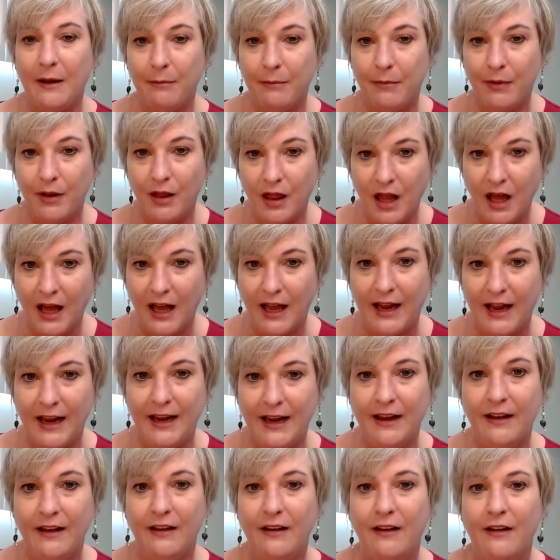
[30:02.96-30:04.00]

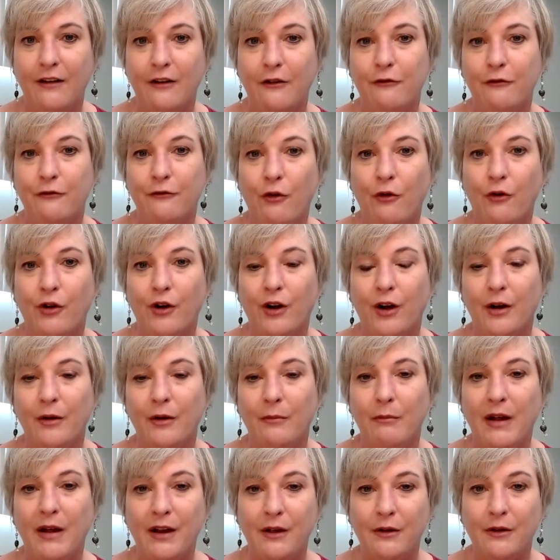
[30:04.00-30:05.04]
apply for
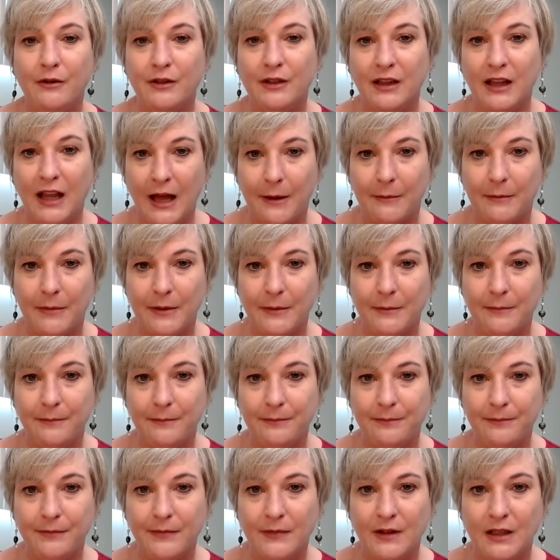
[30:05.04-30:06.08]
my own club.
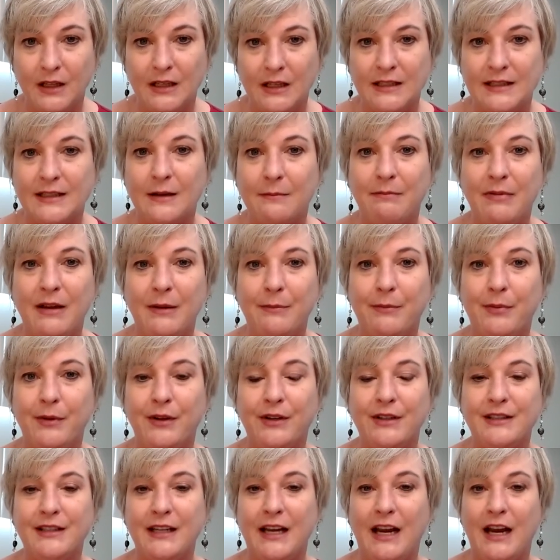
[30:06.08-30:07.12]
Some people
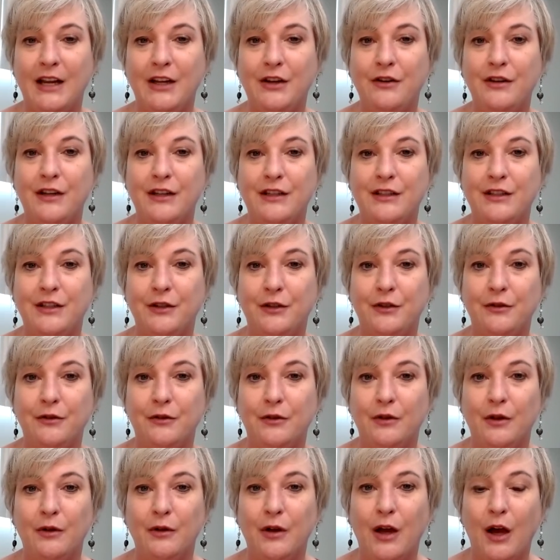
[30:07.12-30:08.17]
are saying you need
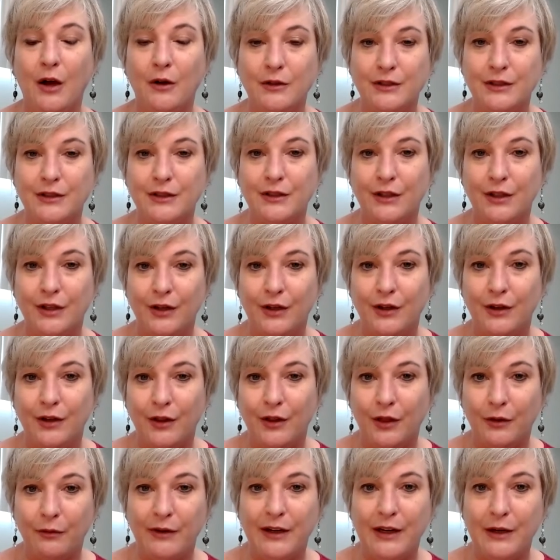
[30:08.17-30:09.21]
to host
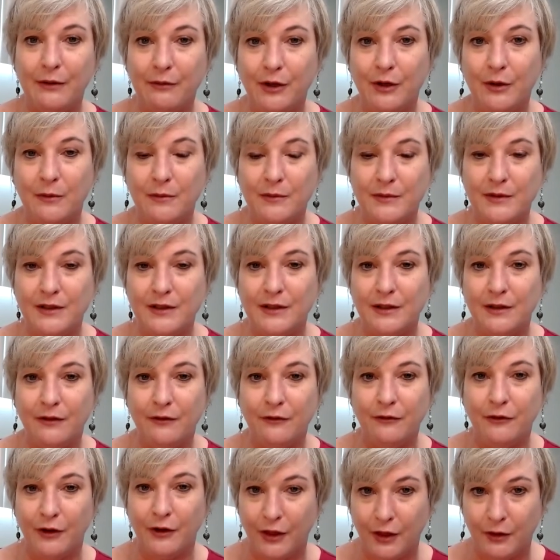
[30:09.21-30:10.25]
three rooms
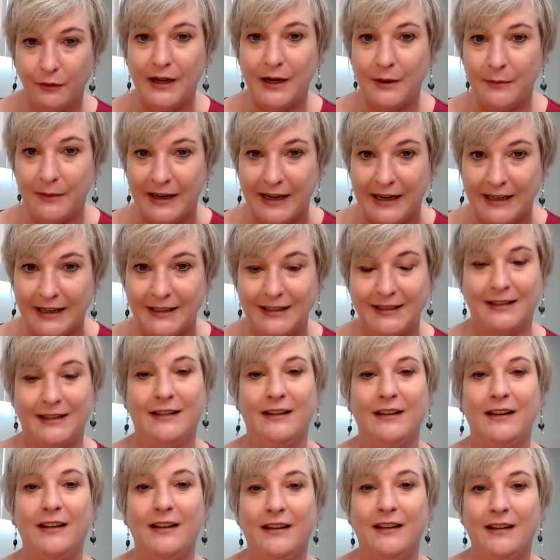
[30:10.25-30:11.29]
for three weeks
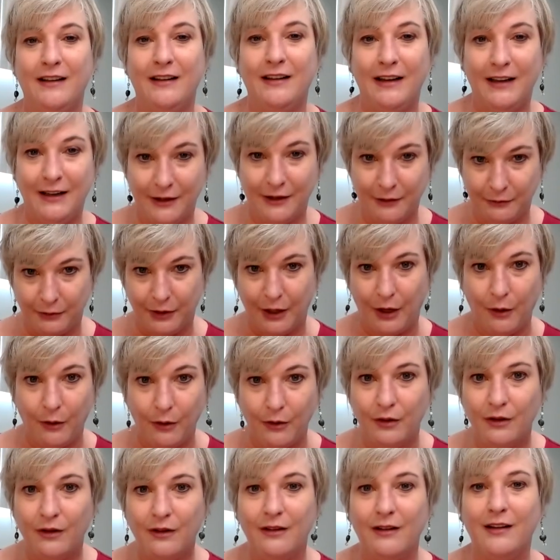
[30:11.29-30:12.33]
in a
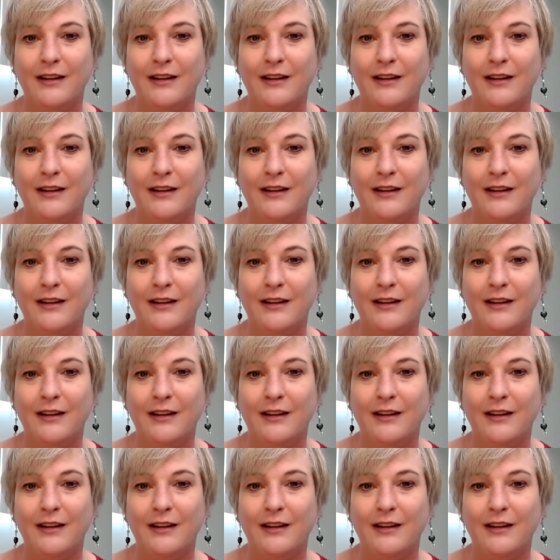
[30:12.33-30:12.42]
row